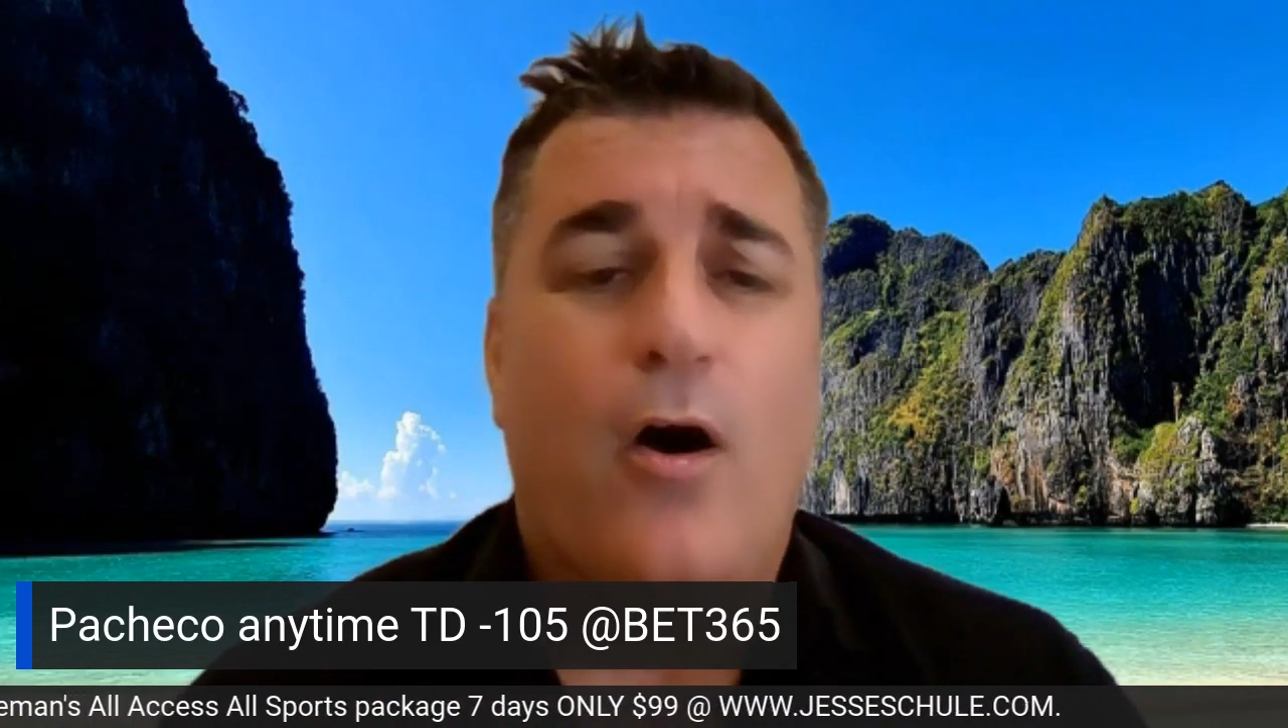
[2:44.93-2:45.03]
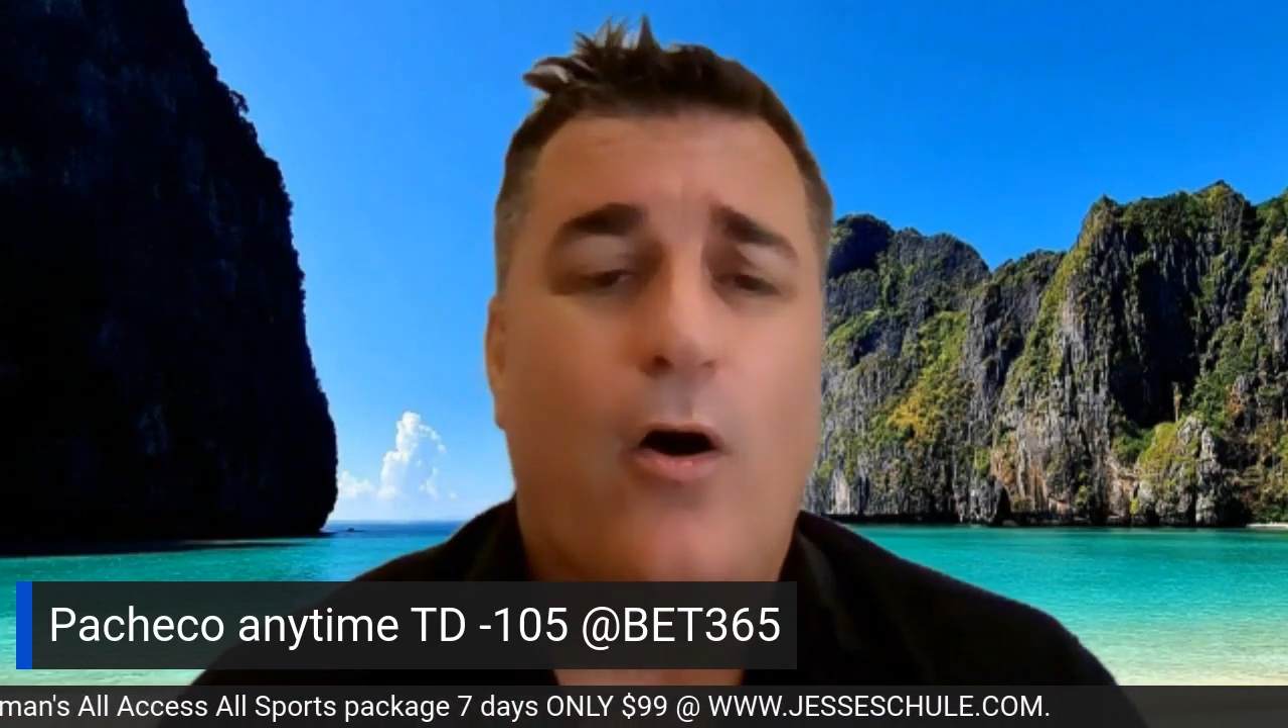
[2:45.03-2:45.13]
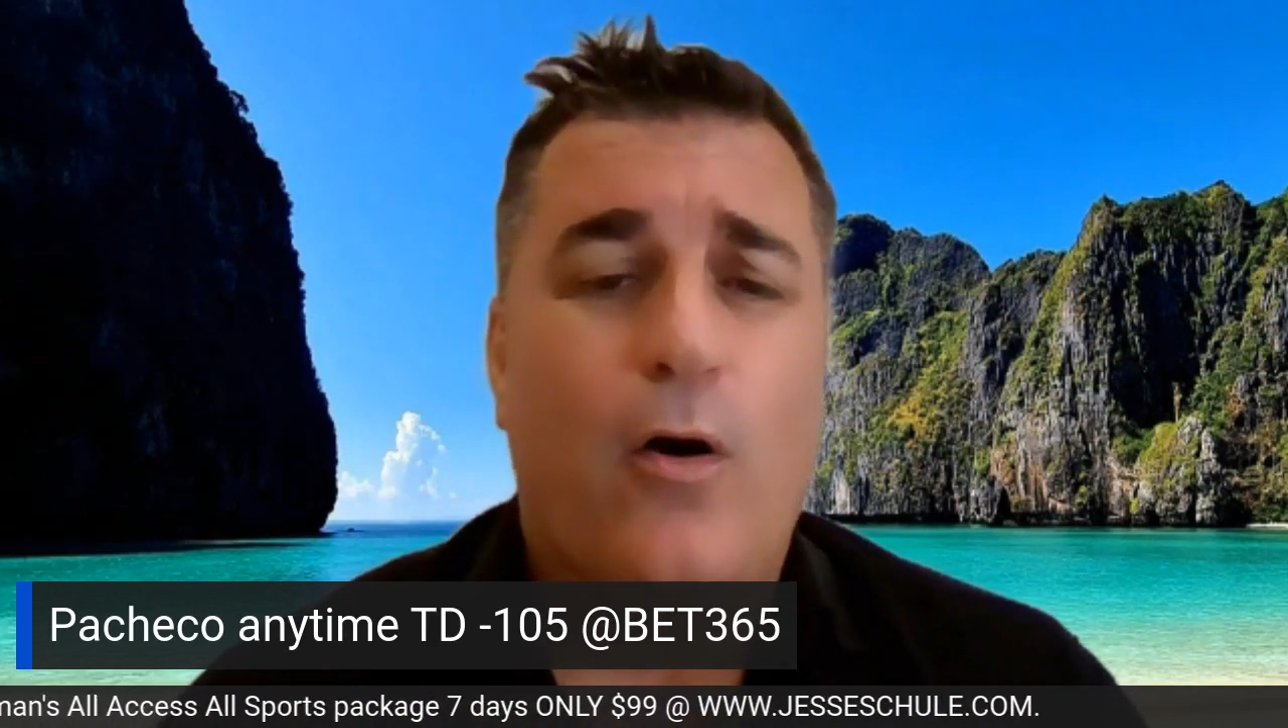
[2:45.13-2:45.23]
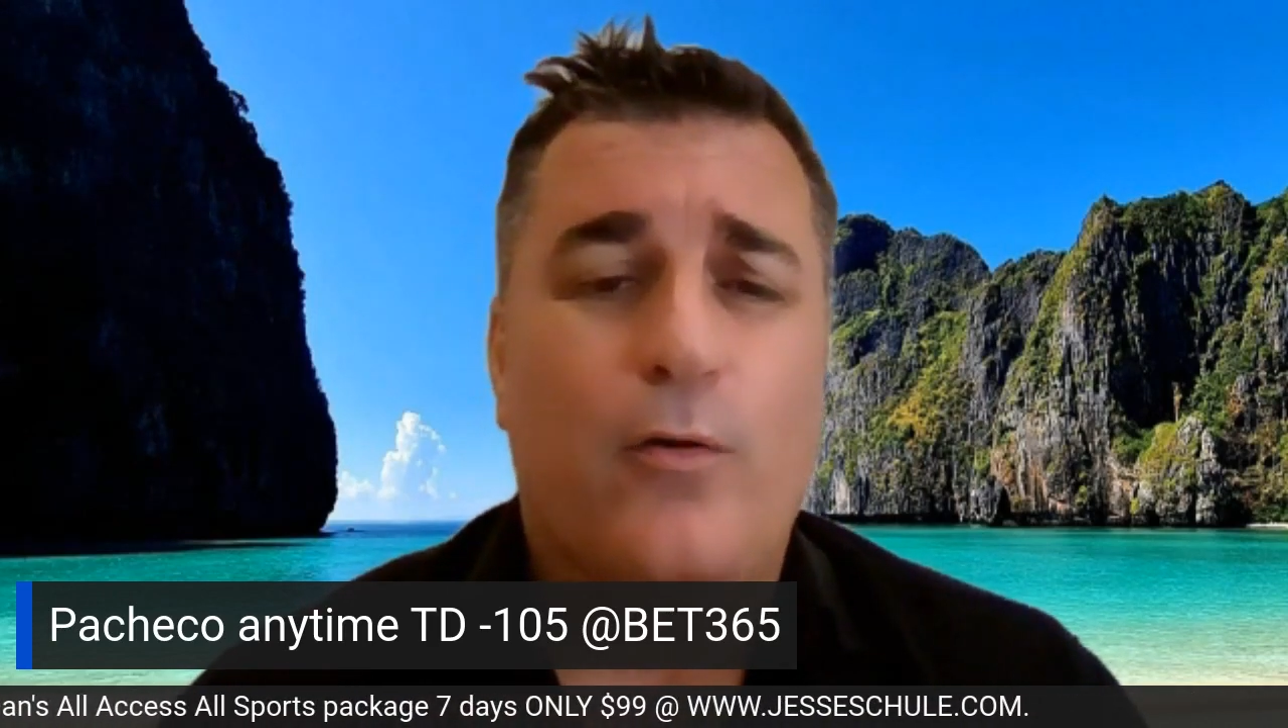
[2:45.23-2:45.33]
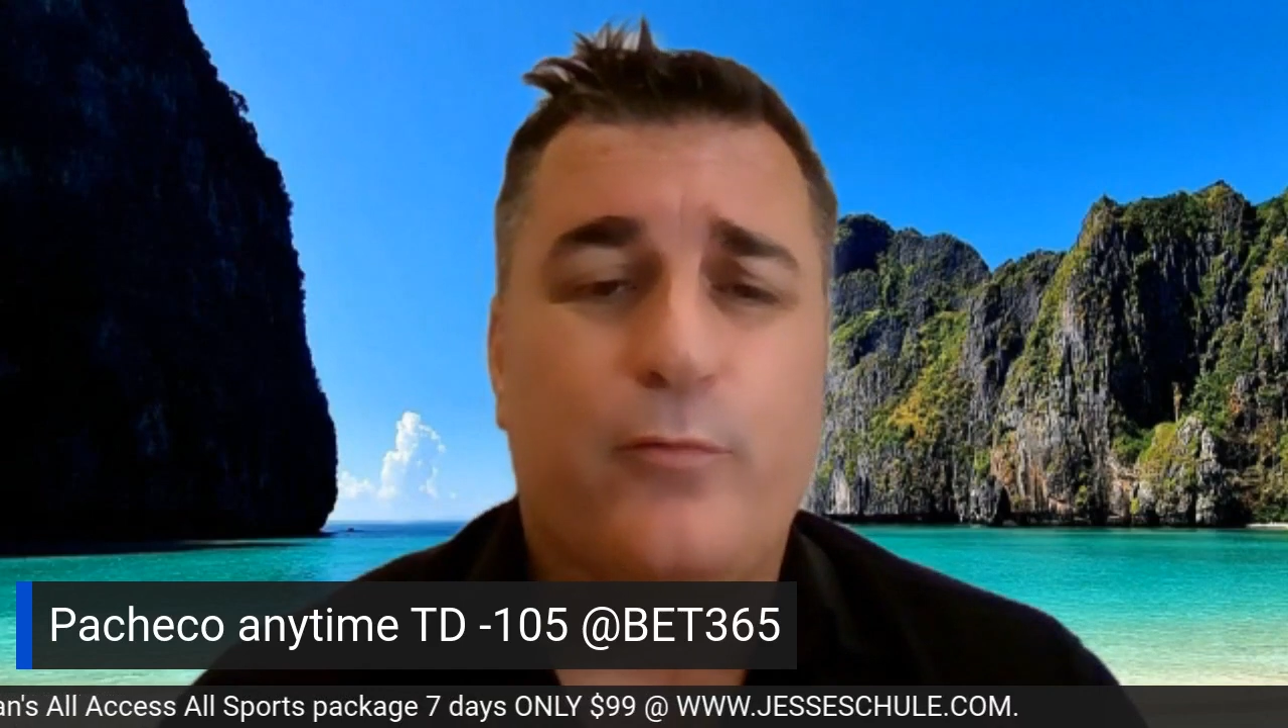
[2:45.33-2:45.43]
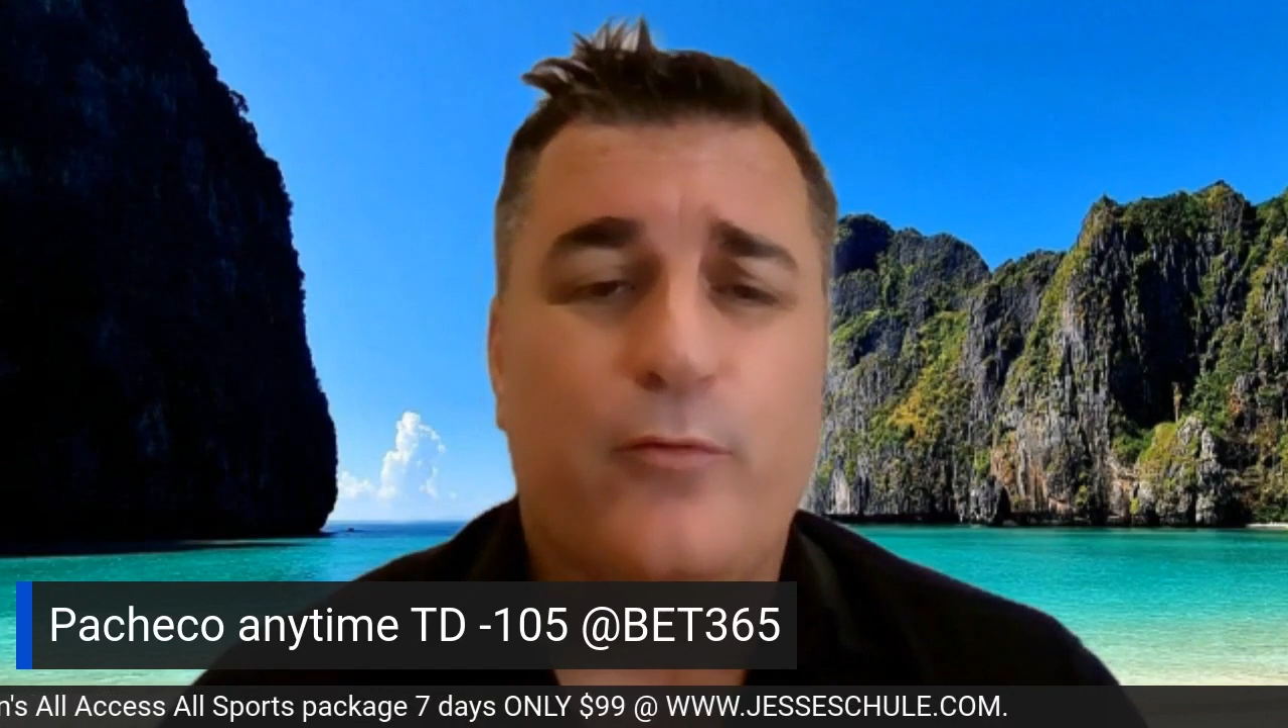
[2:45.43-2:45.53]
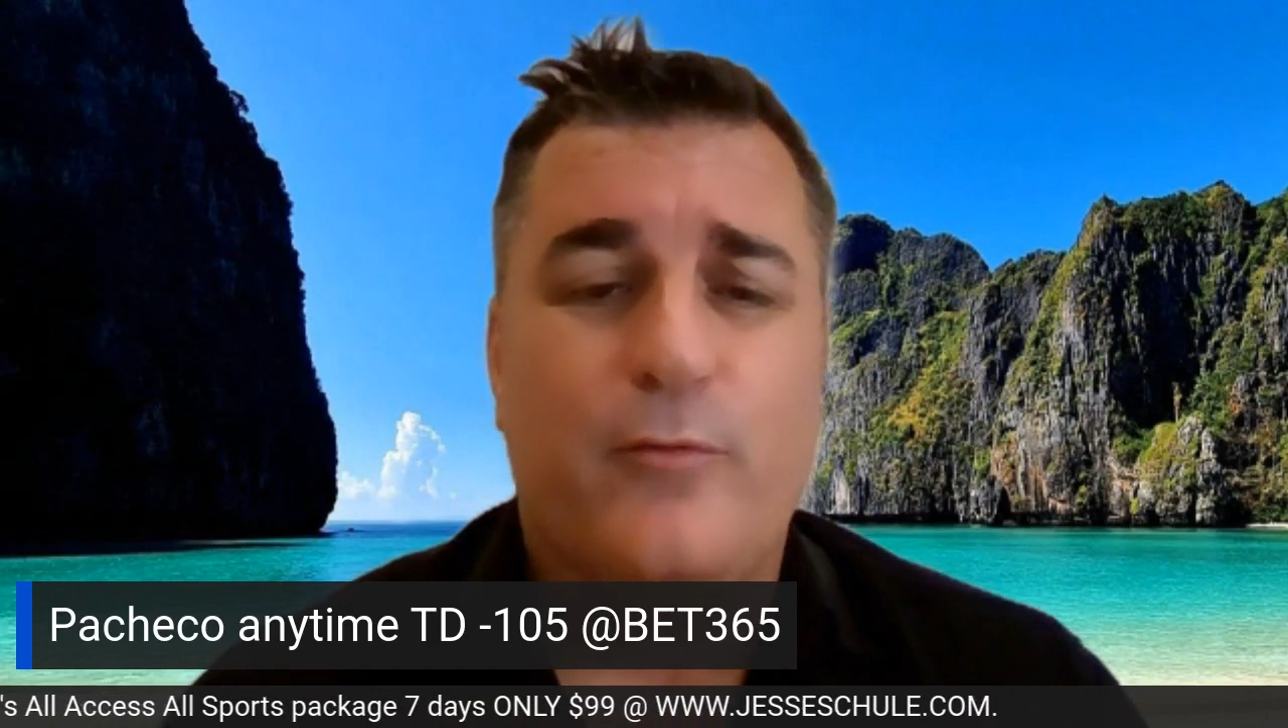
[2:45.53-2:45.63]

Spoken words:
All through the